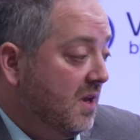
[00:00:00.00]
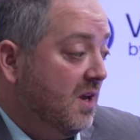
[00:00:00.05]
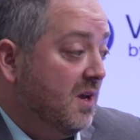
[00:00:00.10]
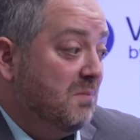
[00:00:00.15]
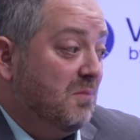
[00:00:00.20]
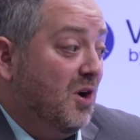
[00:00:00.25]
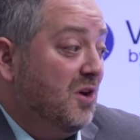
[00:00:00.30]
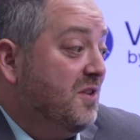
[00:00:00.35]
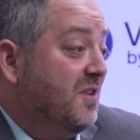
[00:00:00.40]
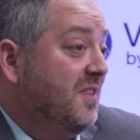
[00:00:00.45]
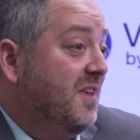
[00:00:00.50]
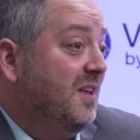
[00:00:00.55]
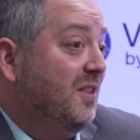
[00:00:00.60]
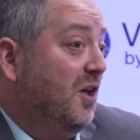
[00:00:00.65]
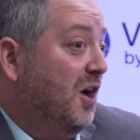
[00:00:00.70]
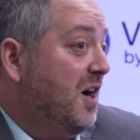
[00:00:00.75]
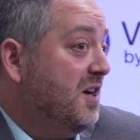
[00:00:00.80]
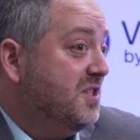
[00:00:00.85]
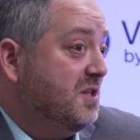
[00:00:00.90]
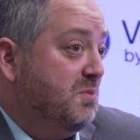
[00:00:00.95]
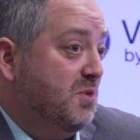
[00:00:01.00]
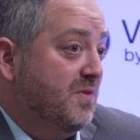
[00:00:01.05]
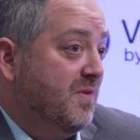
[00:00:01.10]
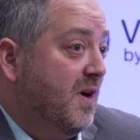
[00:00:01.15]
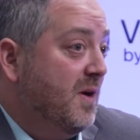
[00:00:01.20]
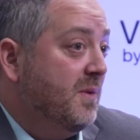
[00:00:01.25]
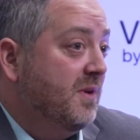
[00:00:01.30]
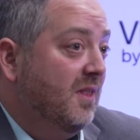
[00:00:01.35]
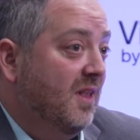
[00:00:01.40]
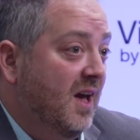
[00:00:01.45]
mark the thing lost and move
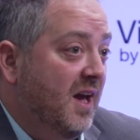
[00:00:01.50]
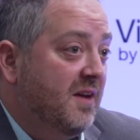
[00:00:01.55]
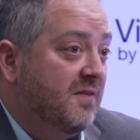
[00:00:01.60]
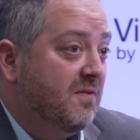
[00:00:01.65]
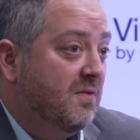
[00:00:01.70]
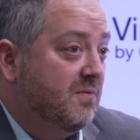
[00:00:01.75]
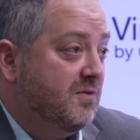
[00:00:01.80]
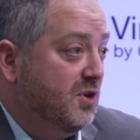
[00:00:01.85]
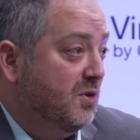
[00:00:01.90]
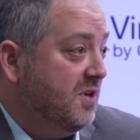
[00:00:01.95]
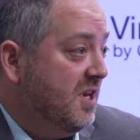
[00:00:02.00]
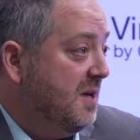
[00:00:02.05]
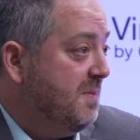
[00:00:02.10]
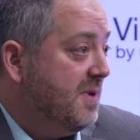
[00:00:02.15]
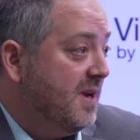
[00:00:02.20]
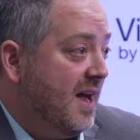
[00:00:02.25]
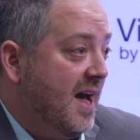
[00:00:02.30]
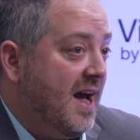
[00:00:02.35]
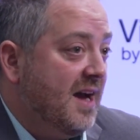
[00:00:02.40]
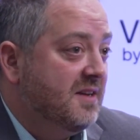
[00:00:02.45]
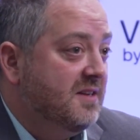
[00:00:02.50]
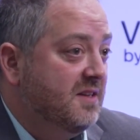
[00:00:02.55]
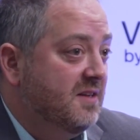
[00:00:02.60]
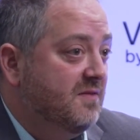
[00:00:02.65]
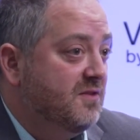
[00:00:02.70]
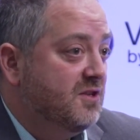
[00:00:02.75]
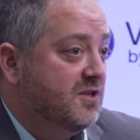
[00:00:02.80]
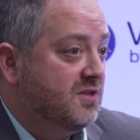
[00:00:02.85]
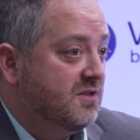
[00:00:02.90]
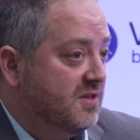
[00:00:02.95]
on with life. Don't keep it
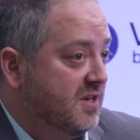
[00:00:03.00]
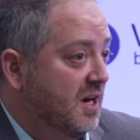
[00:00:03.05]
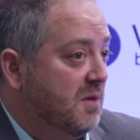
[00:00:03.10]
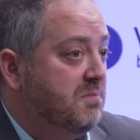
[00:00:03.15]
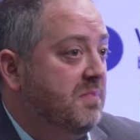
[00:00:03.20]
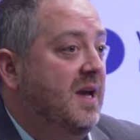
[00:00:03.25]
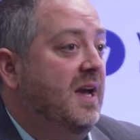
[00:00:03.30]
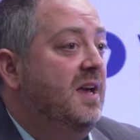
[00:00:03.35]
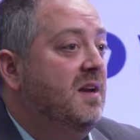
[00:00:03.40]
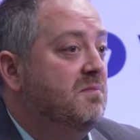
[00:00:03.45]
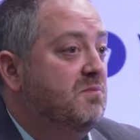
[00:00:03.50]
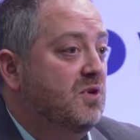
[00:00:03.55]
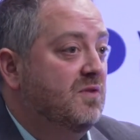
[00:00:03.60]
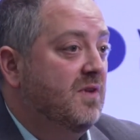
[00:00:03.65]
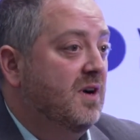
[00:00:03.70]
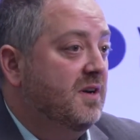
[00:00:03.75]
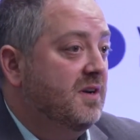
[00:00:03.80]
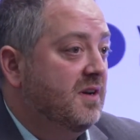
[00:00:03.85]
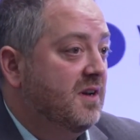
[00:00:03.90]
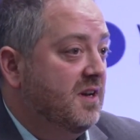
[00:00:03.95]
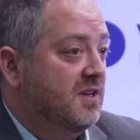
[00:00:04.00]
active. Just cut bait and move on to a